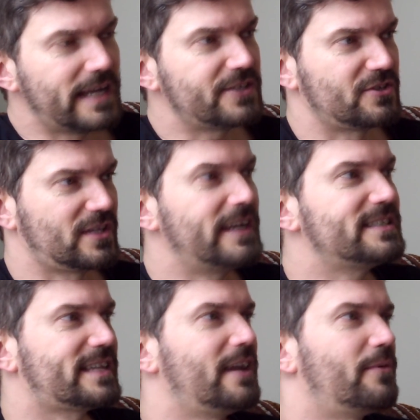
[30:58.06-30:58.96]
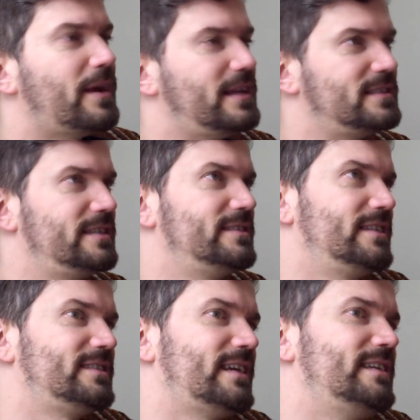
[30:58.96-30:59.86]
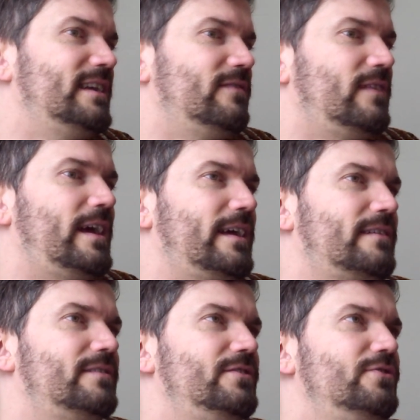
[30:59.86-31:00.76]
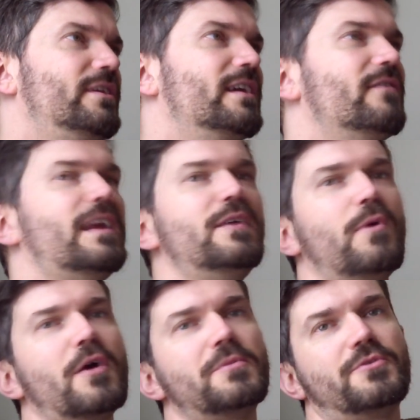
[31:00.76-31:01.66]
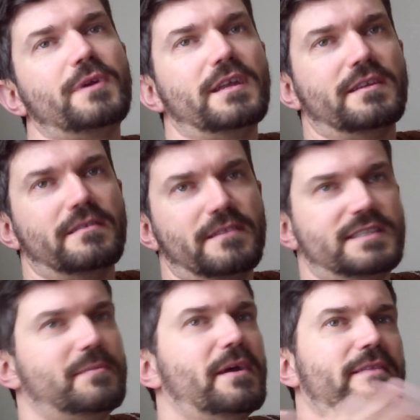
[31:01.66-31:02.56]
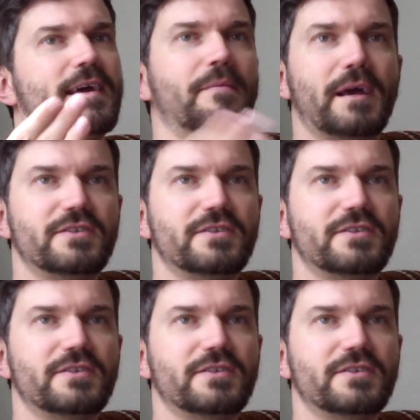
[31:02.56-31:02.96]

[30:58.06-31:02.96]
sliding scale, right, is this idea of like you could give anywhere between this amount and that